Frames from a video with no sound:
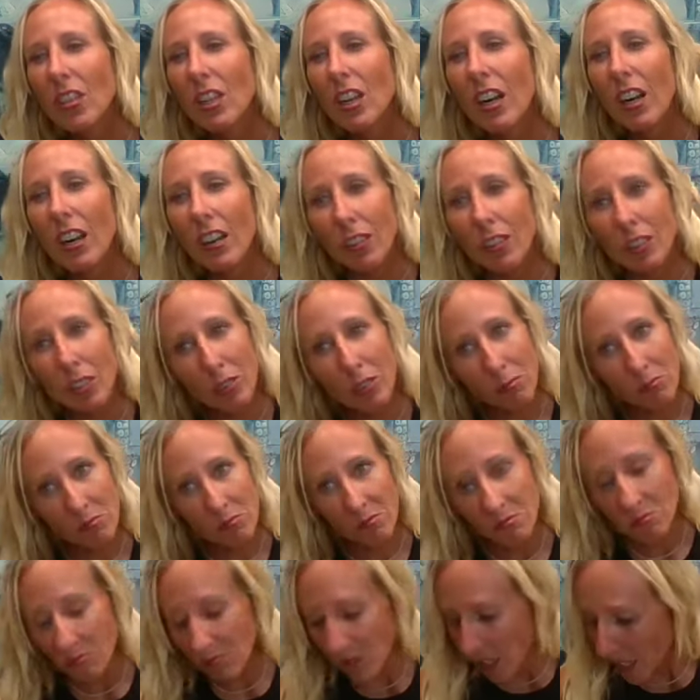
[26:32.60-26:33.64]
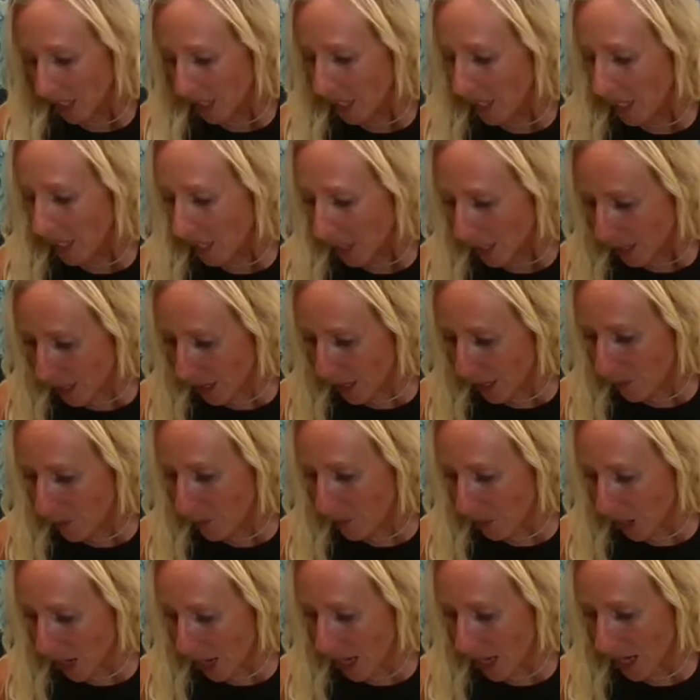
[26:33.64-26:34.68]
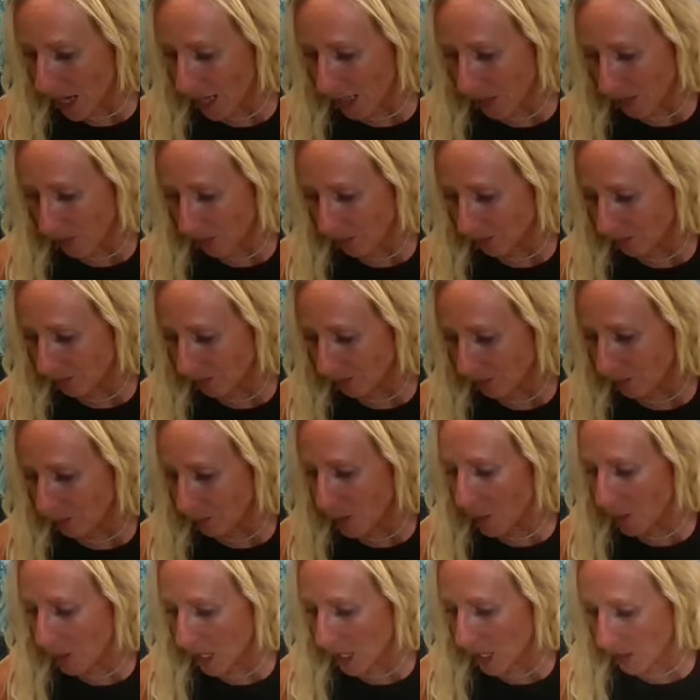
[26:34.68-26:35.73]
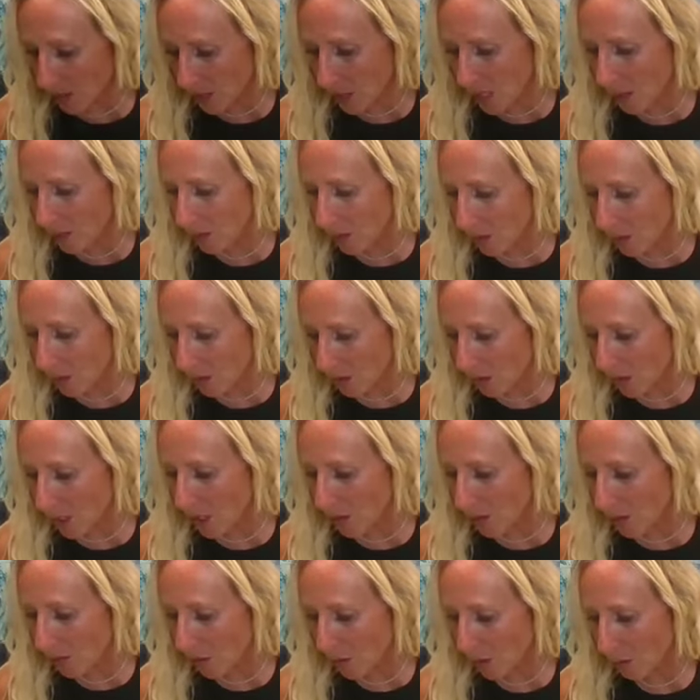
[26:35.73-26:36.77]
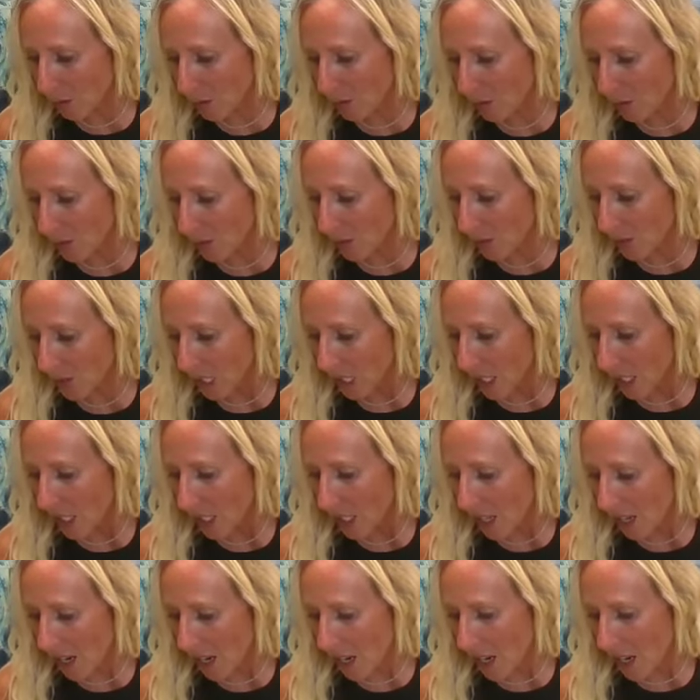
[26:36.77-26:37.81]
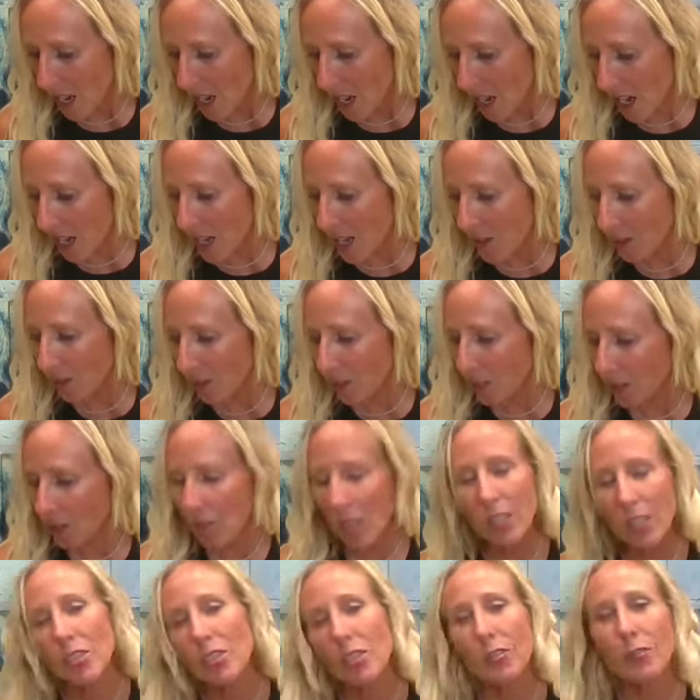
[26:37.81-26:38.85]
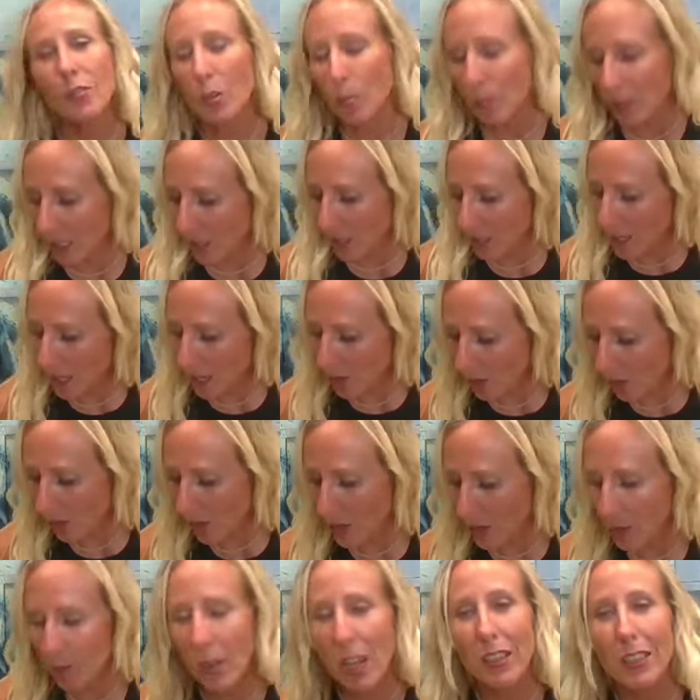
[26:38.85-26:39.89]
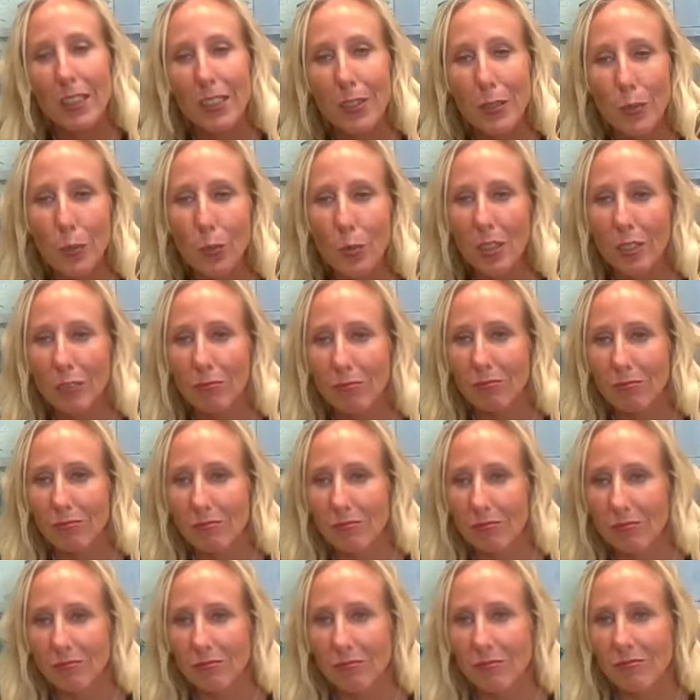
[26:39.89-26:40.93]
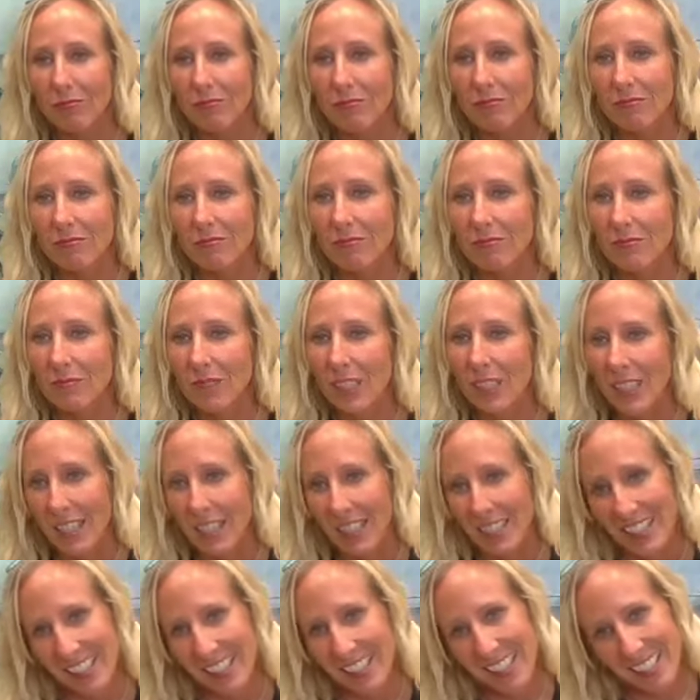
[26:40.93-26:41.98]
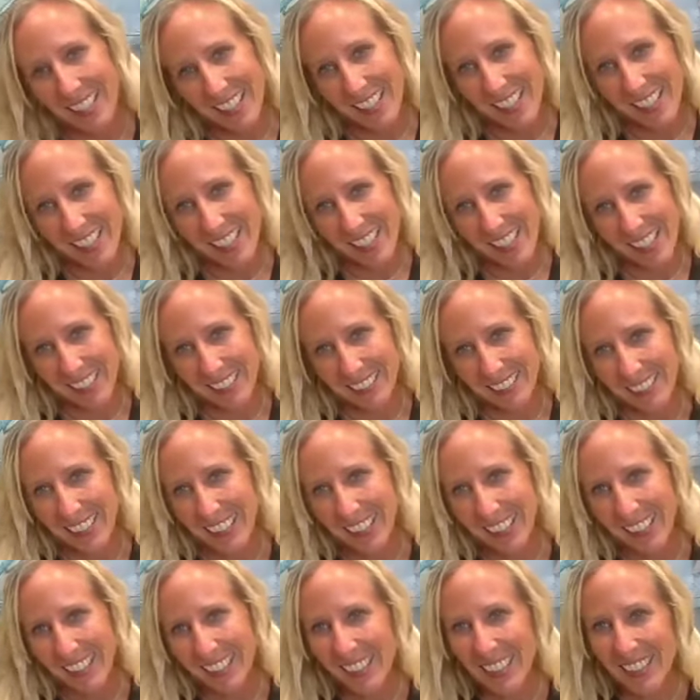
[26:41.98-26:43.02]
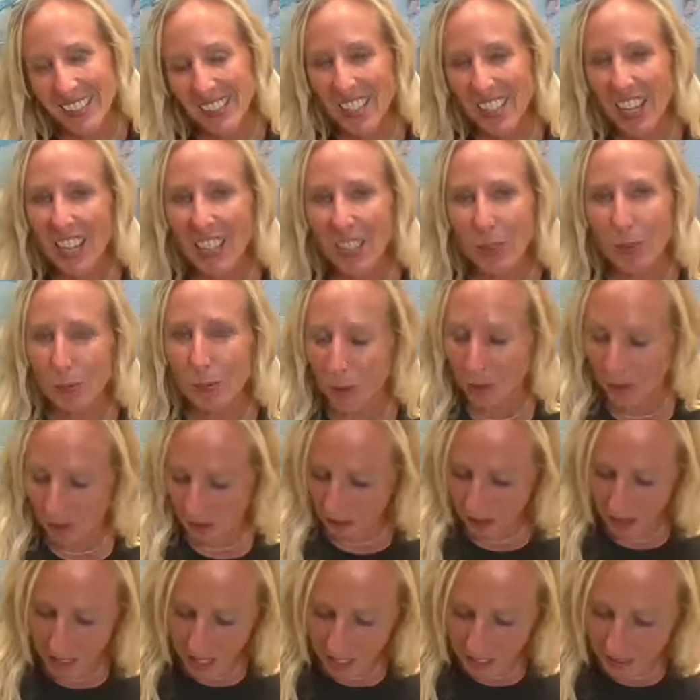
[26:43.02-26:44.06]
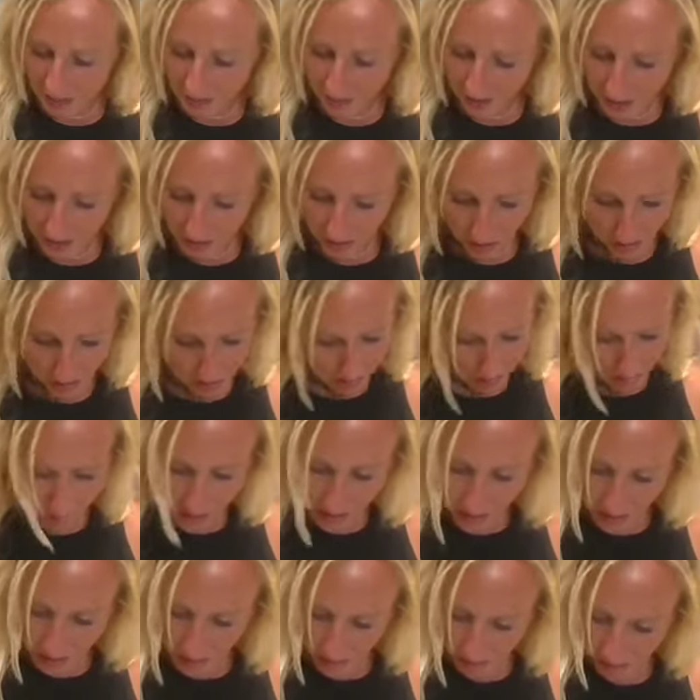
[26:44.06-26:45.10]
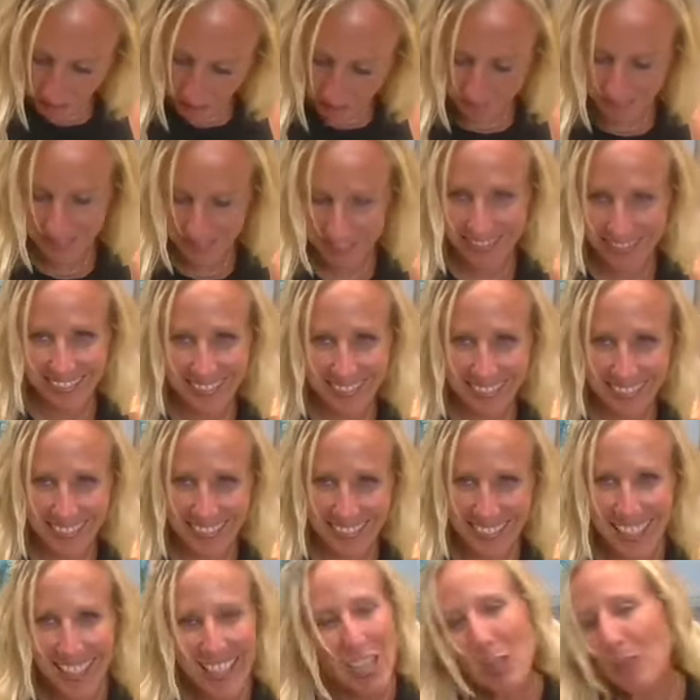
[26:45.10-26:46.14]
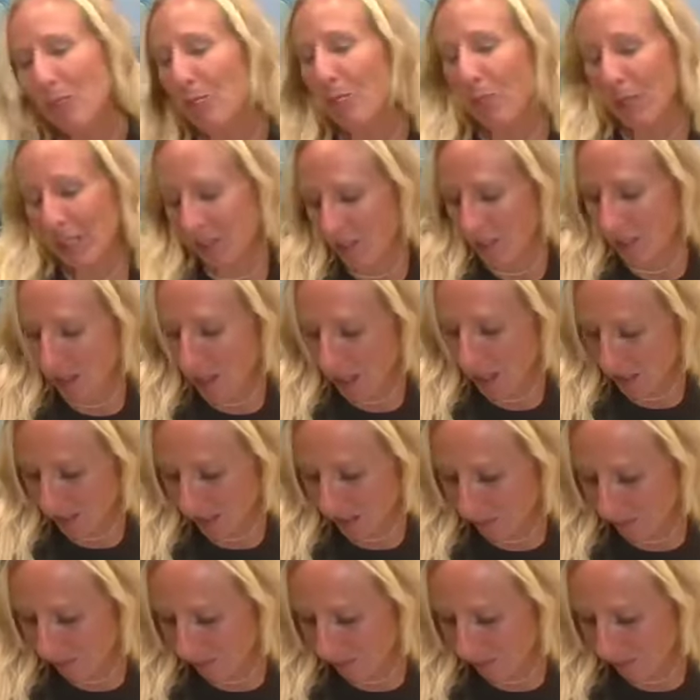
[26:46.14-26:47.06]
Oh, yep, we've had several convertibles. I feel claustrophobic now if I'm not in one. Yeah, kids kind of ruin a lot of things, don't they? But they're awesome.